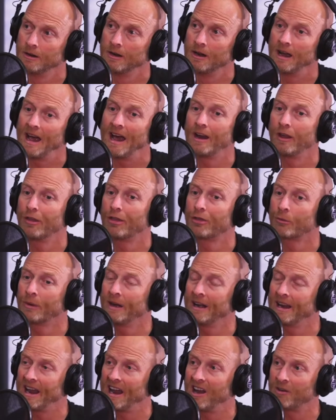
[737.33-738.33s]
at a
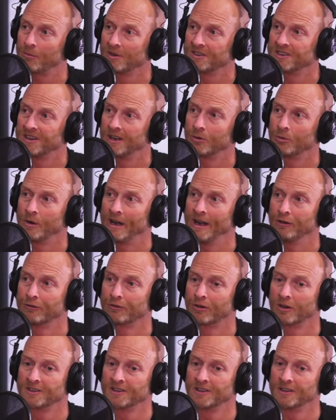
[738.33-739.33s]
3.5% rate
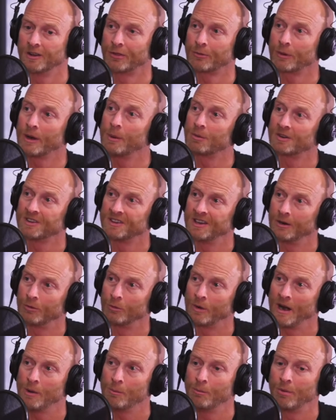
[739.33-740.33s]
versus a 3% rate,